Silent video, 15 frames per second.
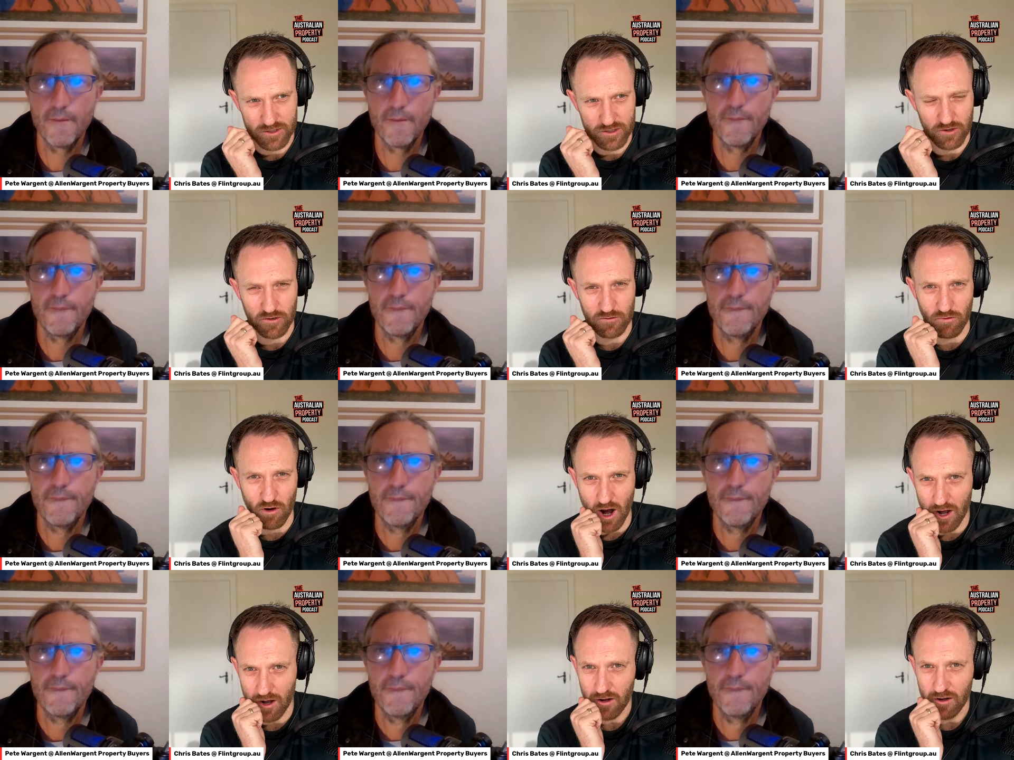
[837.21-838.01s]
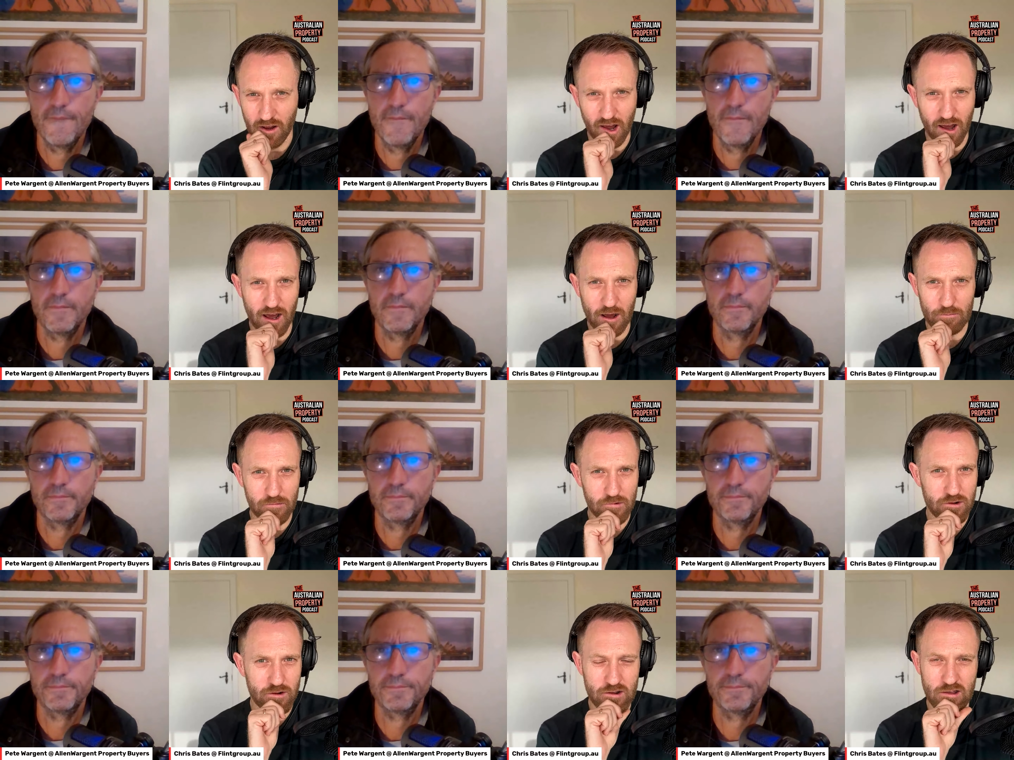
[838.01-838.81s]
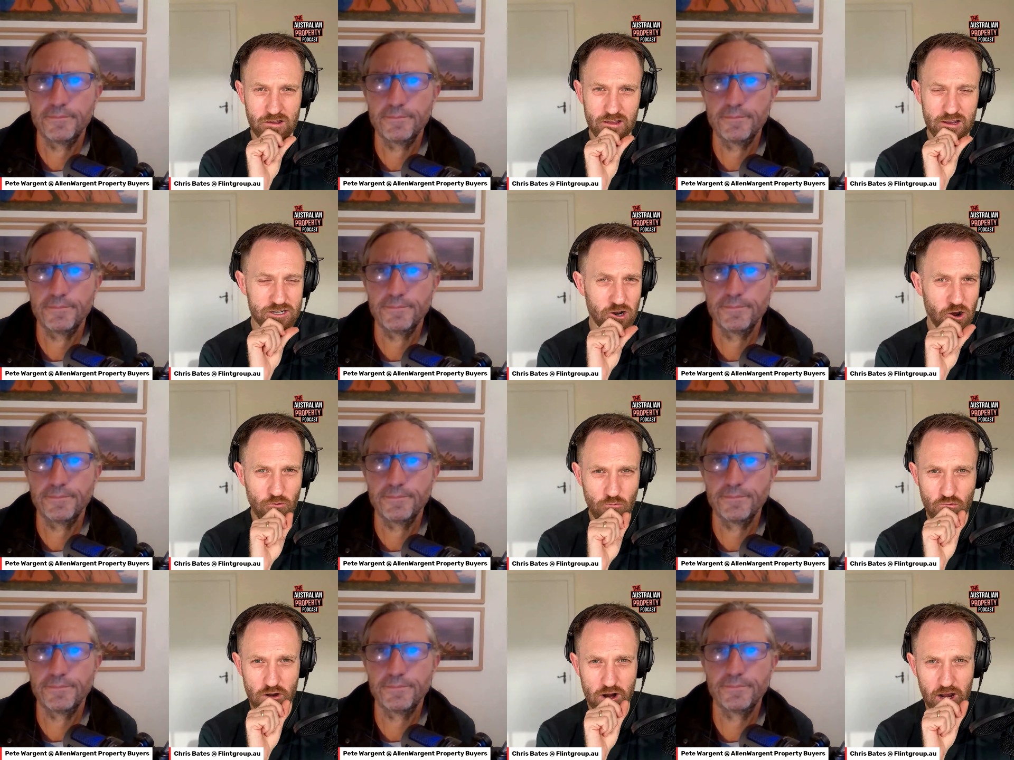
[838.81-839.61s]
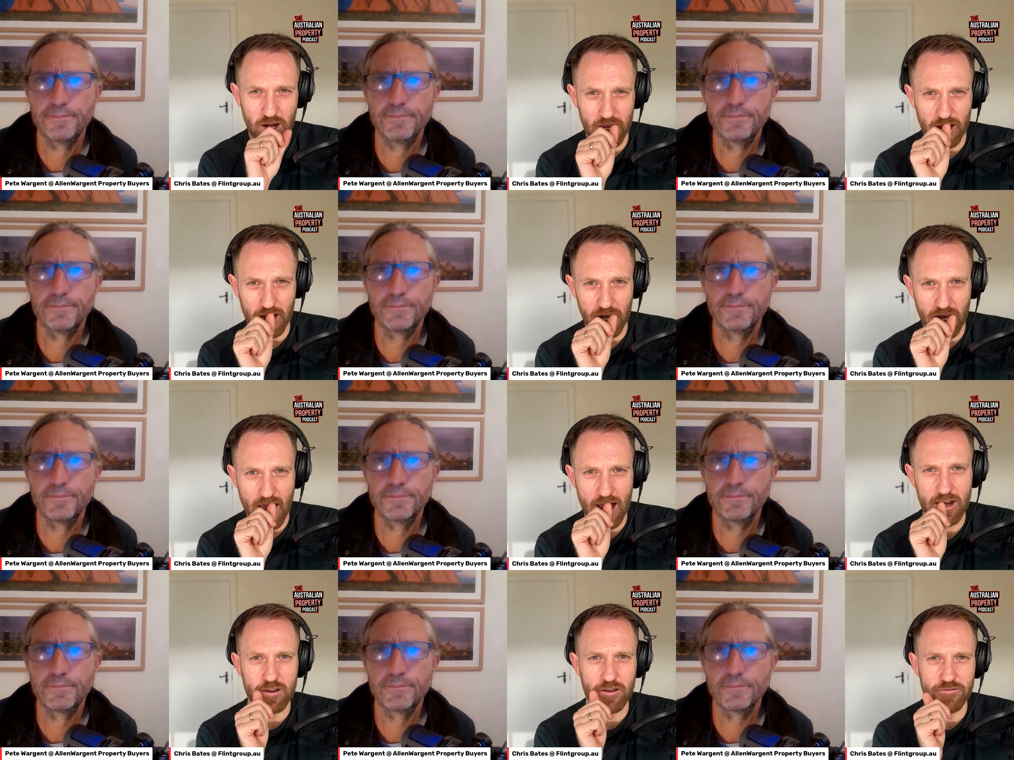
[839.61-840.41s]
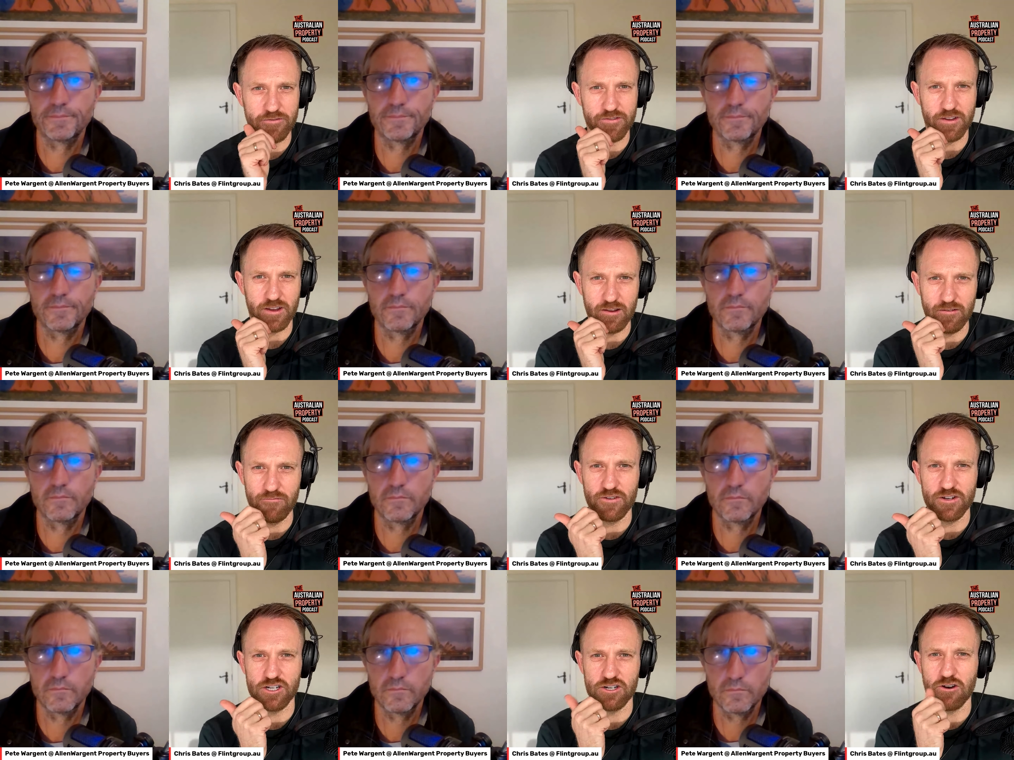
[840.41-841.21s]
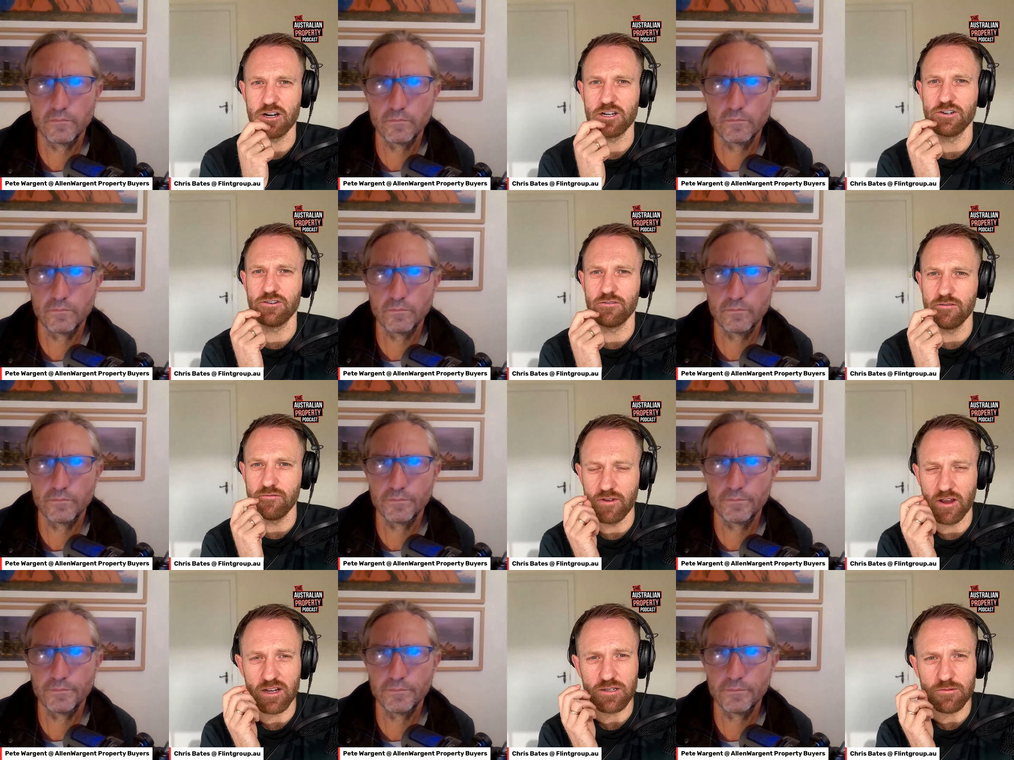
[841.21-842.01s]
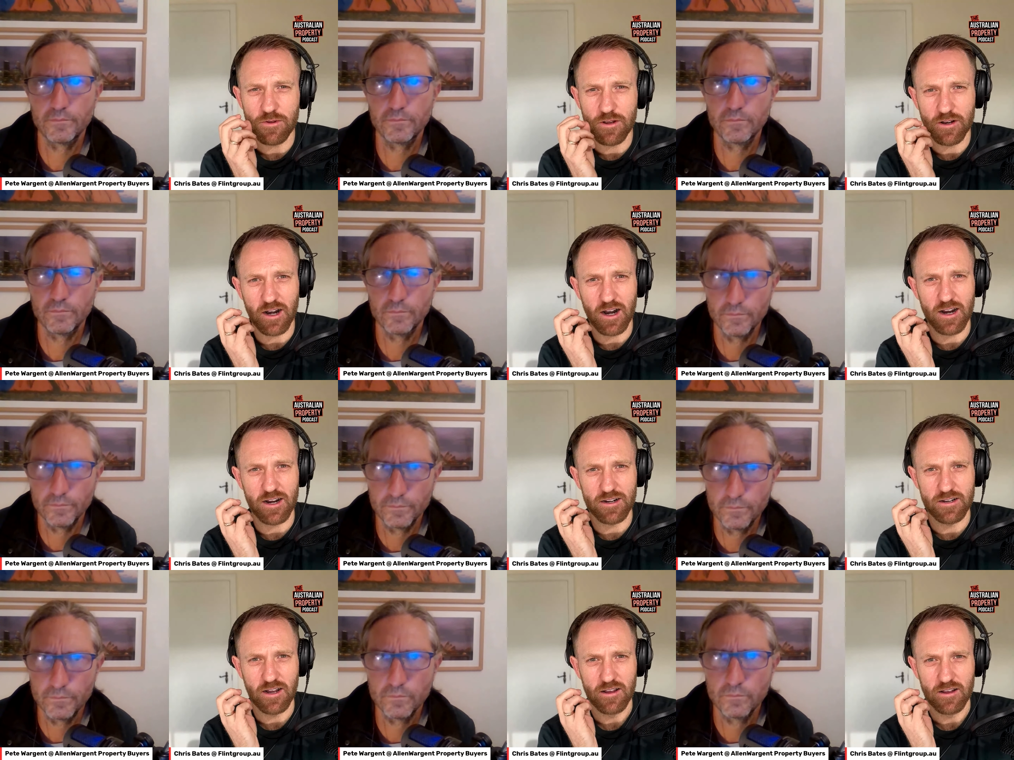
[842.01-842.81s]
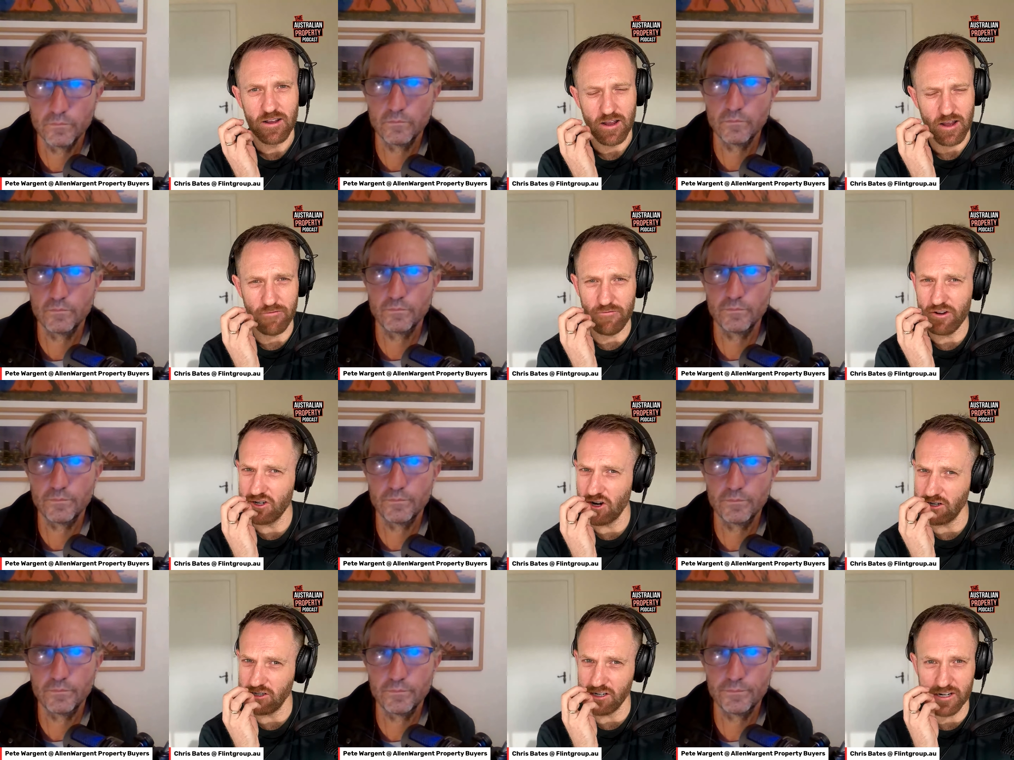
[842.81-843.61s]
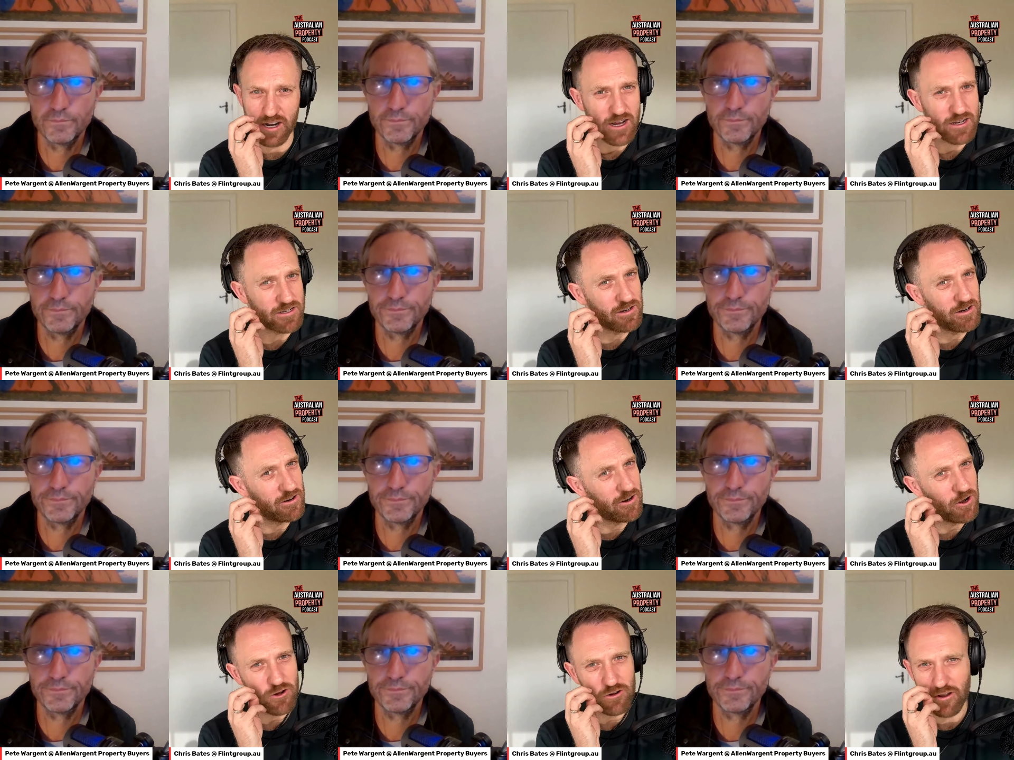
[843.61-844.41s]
Speaker 1: two, right? Um, there's not really a lack of infrastructure investment, and infrastructure takes a long,